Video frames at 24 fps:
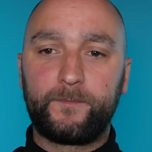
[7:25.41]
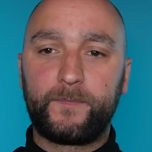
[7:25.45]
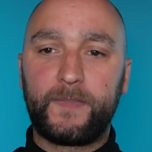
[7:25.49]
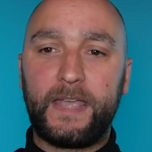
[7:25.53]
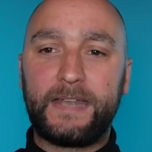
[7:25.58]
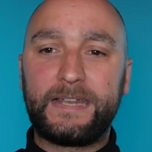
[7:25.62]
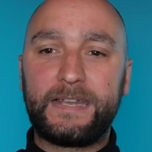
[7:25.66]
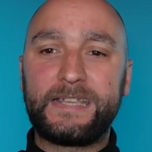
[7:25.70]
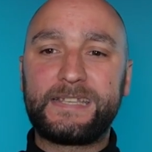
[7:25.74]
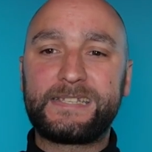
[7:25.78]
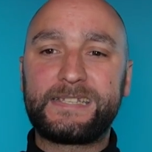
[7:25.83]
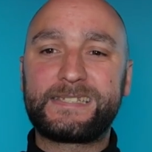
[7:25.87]
and
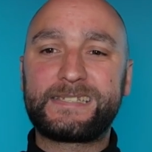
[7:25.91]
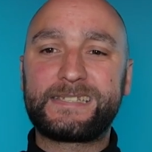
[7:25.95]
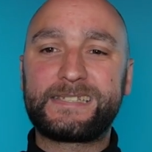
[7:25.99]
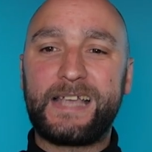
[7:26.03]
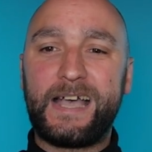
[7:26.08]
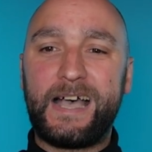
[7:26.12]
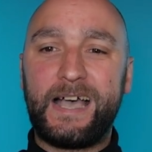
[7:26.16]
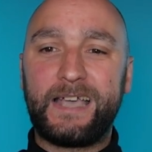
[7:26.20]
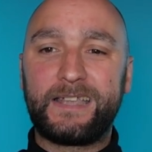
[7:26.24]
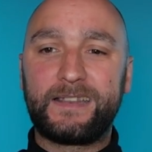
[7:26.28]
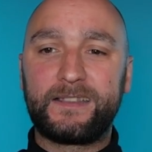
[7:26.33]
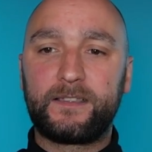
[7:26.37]
they
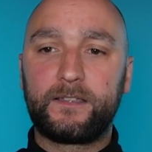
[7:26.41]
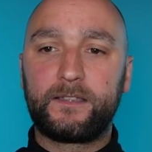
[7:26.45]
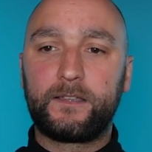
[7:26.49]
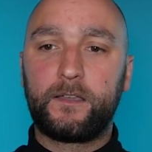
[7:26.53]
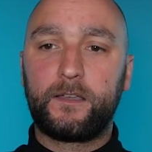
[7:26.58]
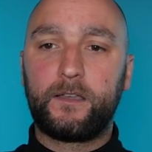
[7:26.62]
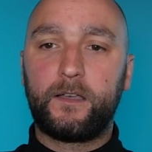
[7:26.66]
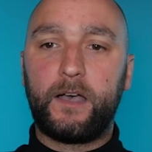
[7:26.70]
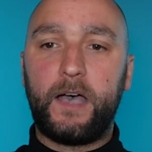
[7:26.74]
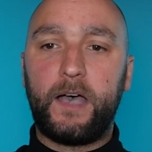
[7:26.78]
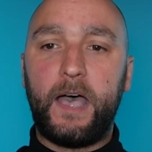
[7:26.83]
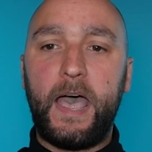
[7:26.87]
signed
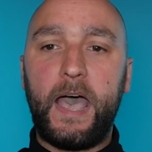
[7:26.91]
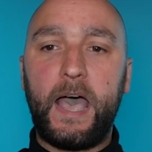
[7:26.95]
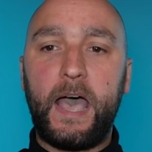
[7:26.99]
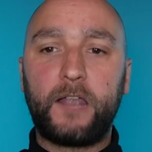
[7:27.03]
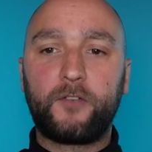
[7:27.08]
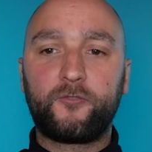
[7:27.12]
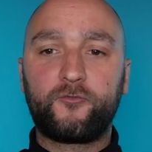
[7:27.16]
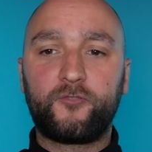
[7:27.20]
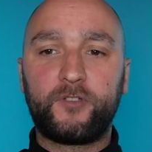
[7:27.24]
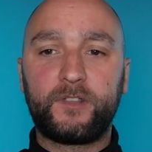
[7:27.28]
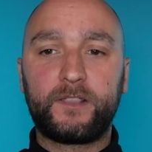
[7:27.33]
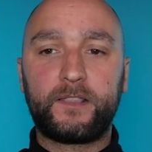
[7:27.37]
a
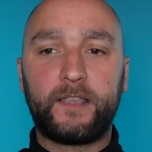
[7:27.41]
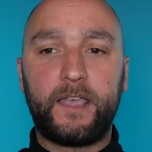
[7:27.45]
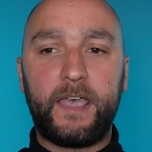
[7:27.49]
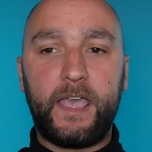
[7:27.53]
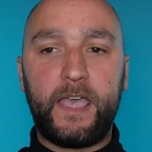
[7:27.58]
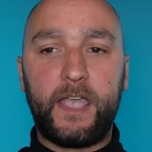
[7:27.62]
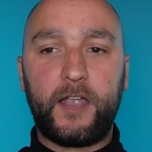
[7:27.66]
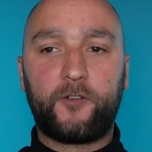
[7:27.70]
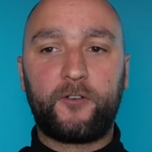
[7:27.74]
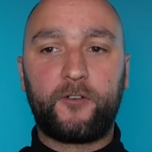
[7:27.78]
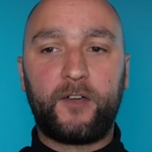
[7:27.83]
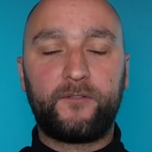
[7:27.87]
100
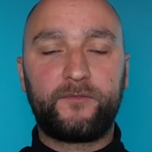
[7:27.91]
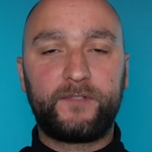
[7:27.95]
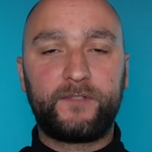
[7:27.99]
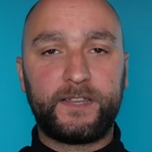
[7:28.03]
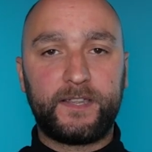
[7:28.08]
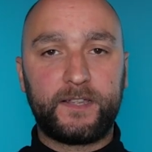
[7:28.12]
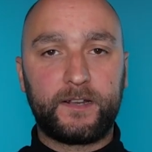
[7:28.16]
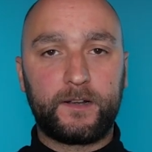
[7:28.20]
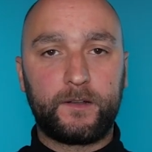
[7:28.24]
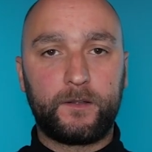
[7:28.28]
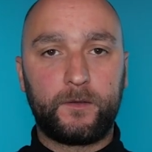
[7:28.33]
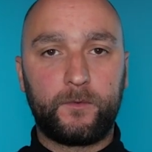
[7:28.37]
aircraft
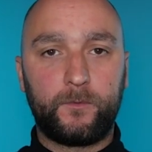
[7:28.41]
deal